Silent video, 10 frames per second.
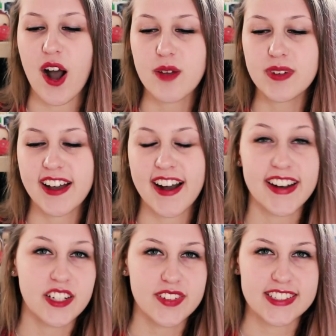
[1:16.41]
I'm
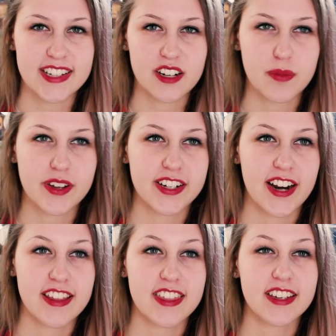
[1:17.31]
kind of excited about it.
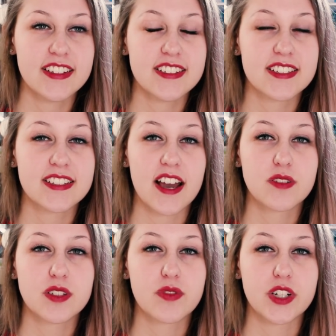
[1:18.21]
I think it
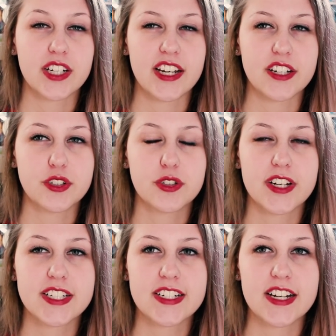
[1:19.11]
sounds very
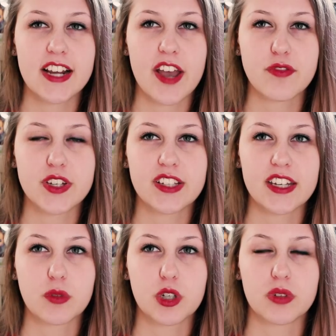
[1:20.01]
interesting. I feel like
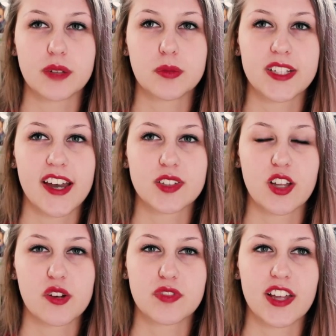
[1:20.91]
it could probably have a
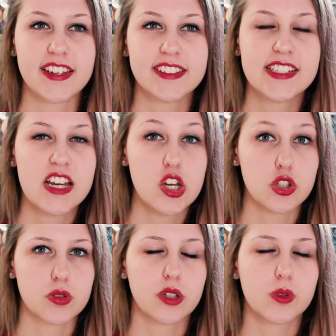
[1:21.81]
lot of like
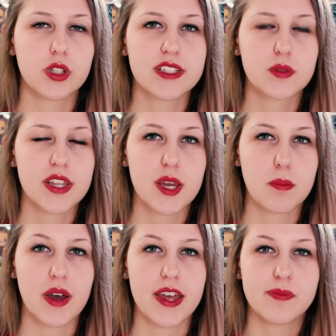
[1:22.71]
trigger warnings with it,
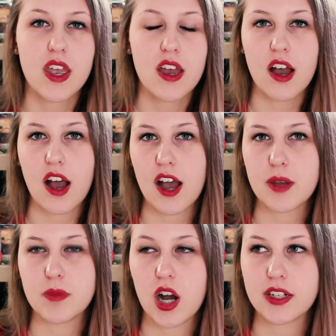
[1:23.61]
but
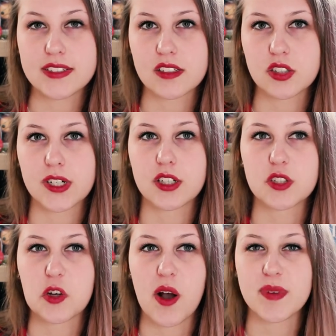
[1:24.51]
I'm not easily triggered,
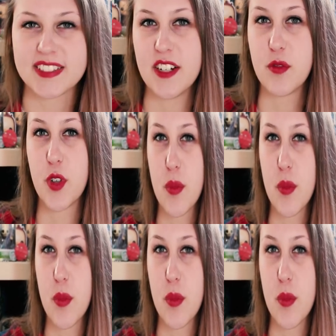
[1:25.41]
so I'm excited for the